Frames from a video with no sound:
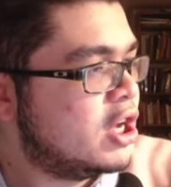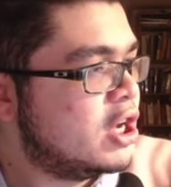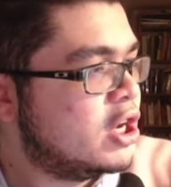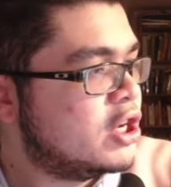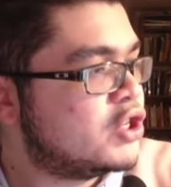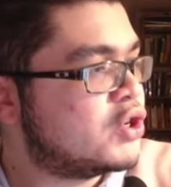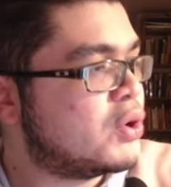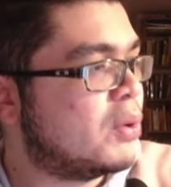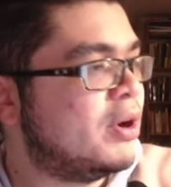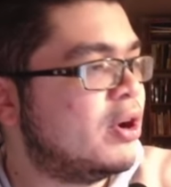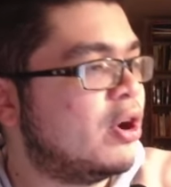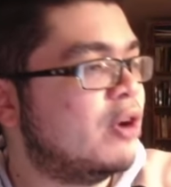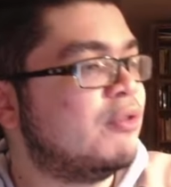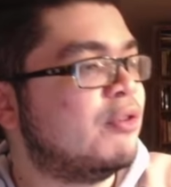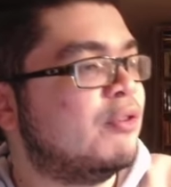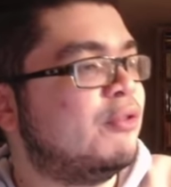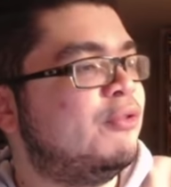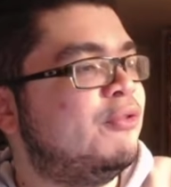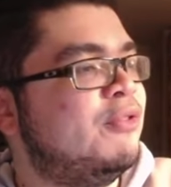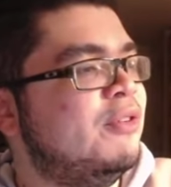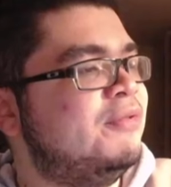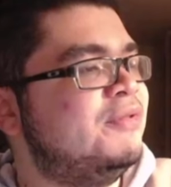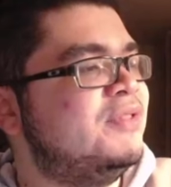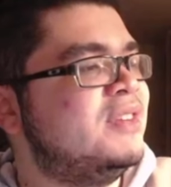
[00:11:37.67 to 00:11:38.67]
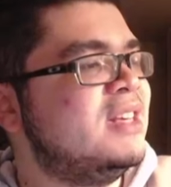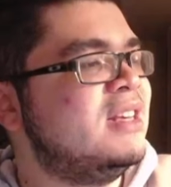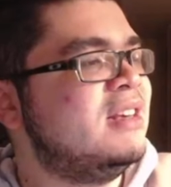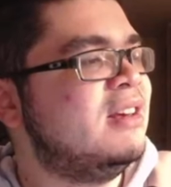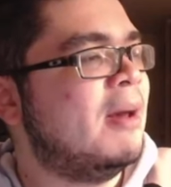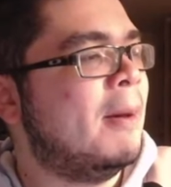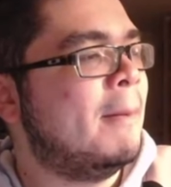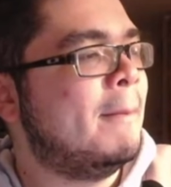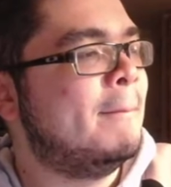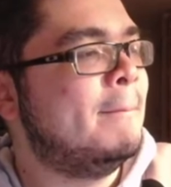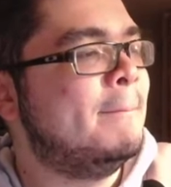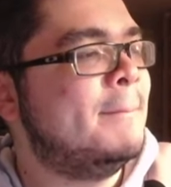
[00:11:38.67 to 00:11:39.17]
Join over fifty
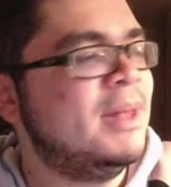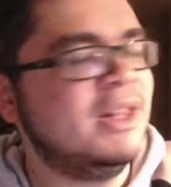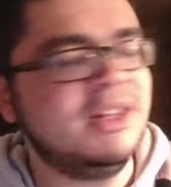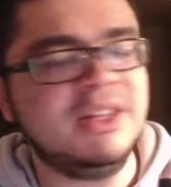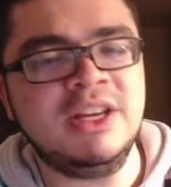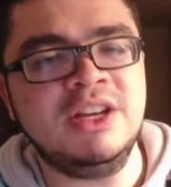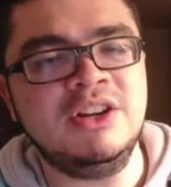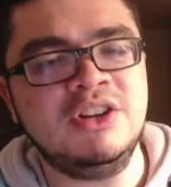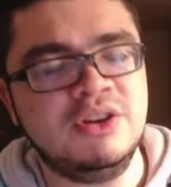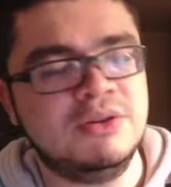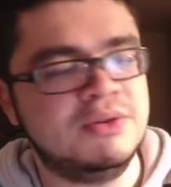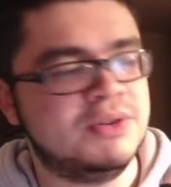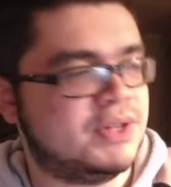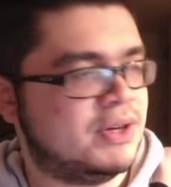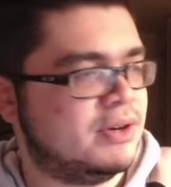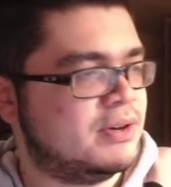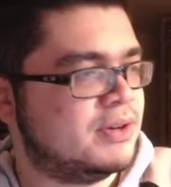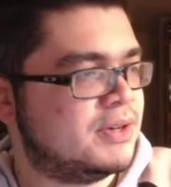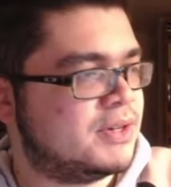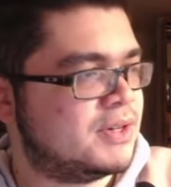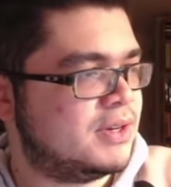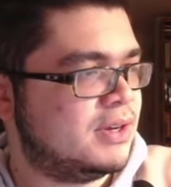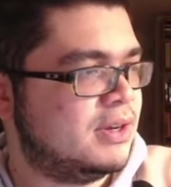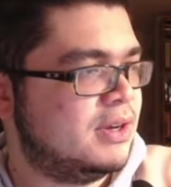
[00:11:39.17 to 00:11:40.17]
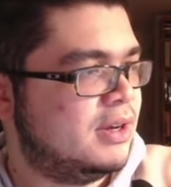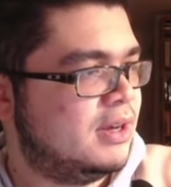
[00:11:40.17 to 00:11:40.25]
million users